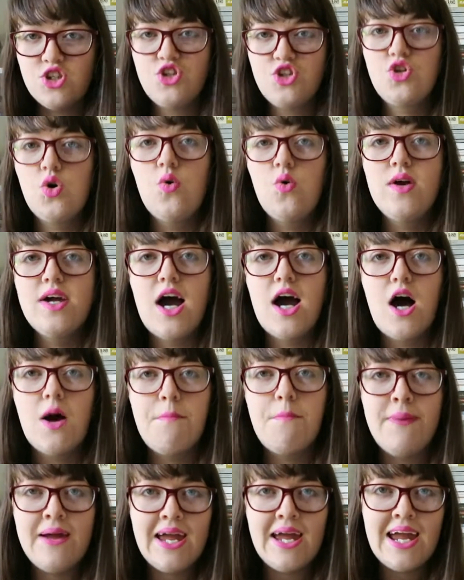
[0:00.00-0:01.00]
the story
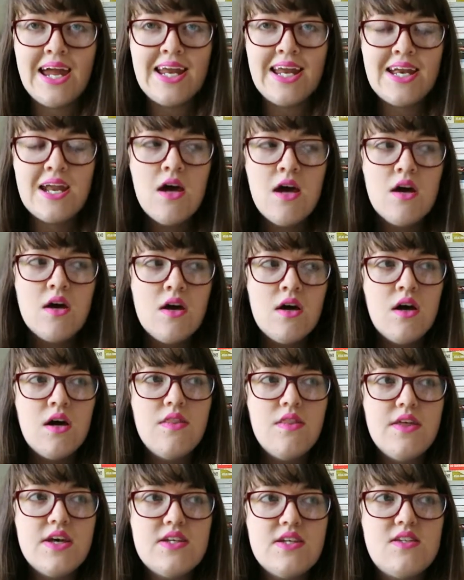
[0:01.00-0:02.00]
up in
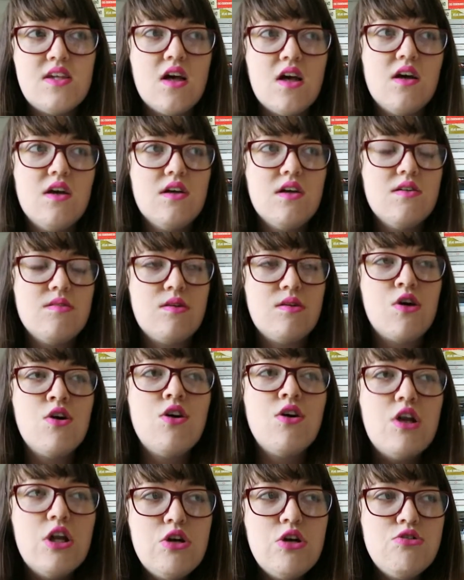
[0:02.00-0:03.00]
this
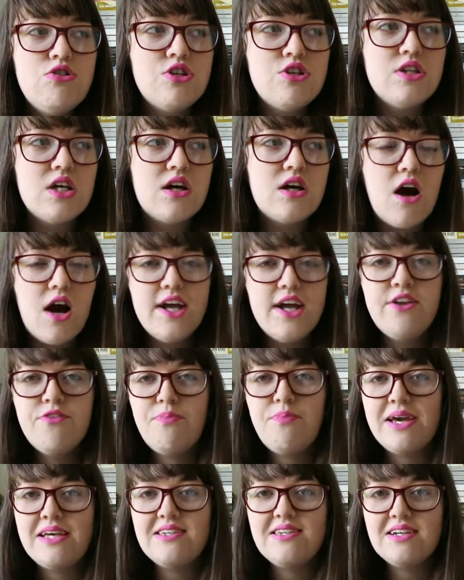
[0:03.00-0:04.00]
conclusion that kind
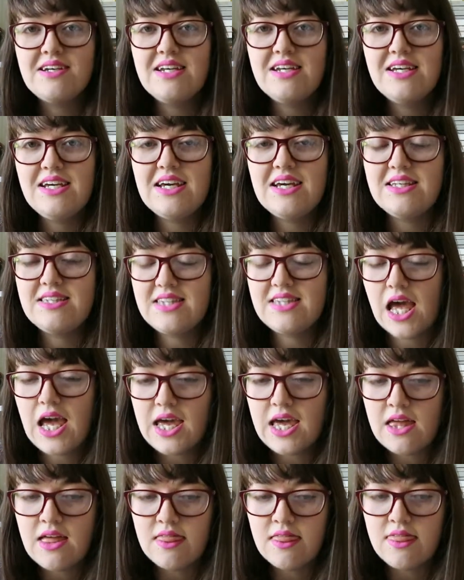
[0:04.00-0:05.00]
of basically is
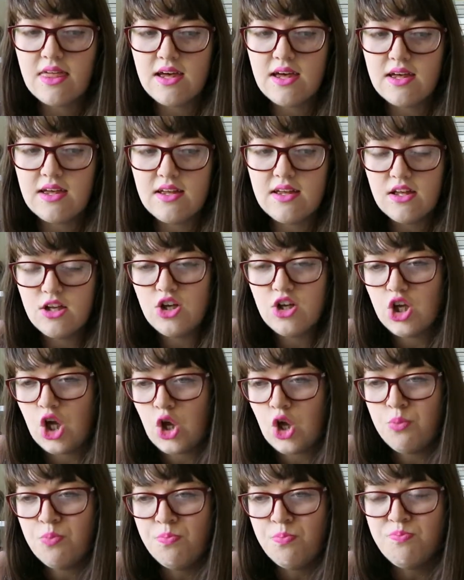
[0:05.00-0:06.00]
saying that
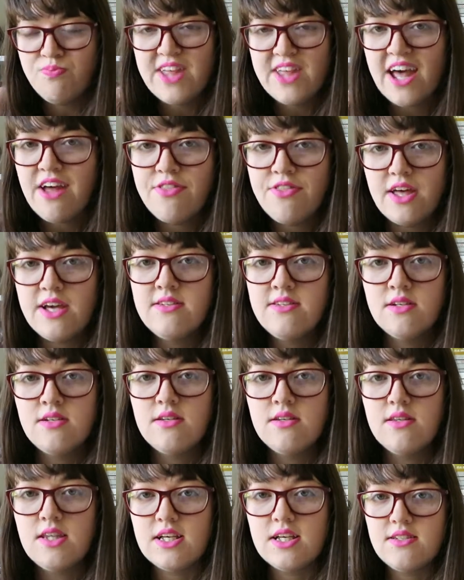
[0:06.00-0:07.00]
death
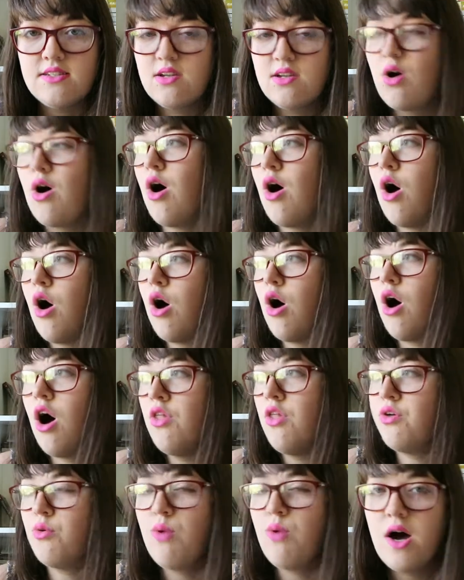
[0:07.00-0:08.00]
isn't this
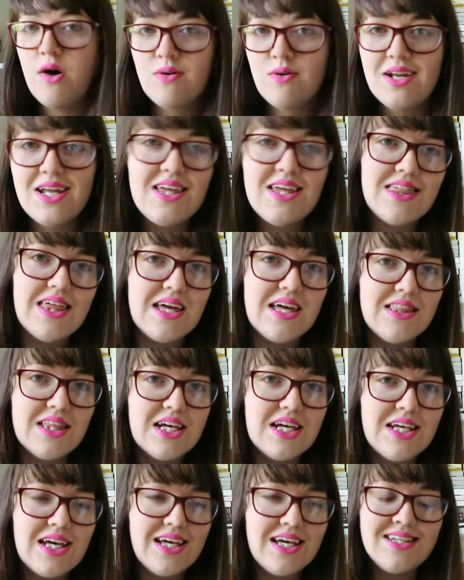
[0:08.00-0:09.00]
otherworldly thing,
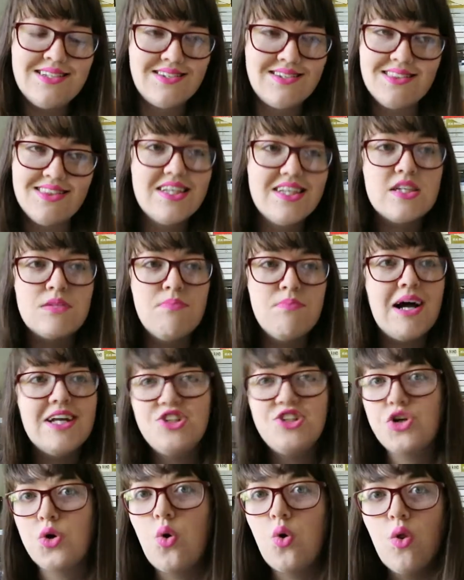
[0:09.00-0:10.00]
that it isn't this
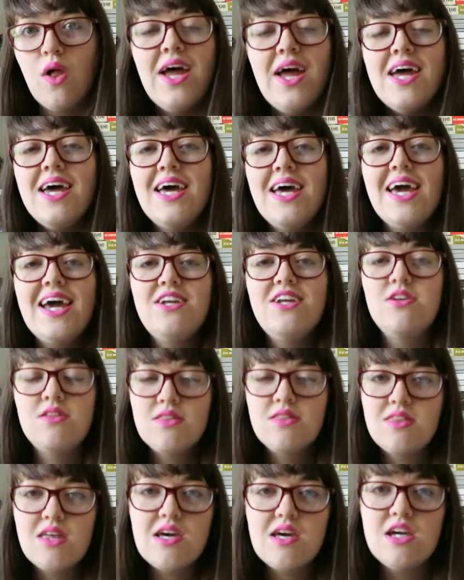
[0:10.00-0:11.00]
magical
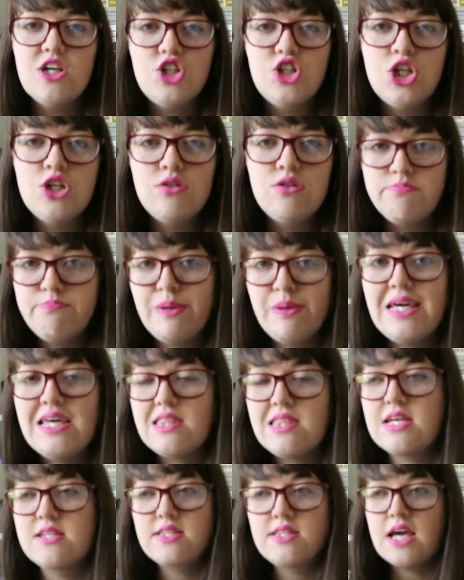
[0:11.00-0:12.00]
hidden thing, it shouldn't be
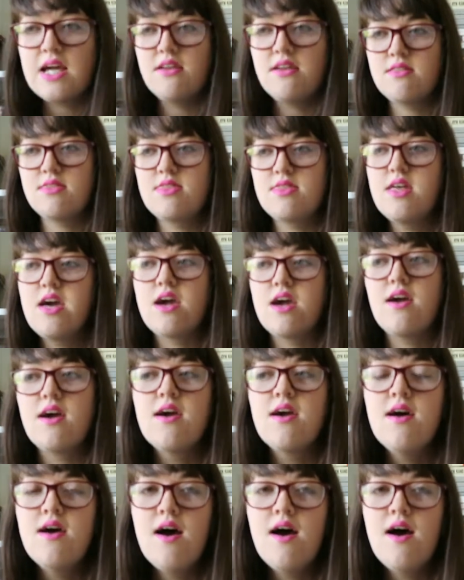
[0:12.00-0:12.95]
this hidden thing.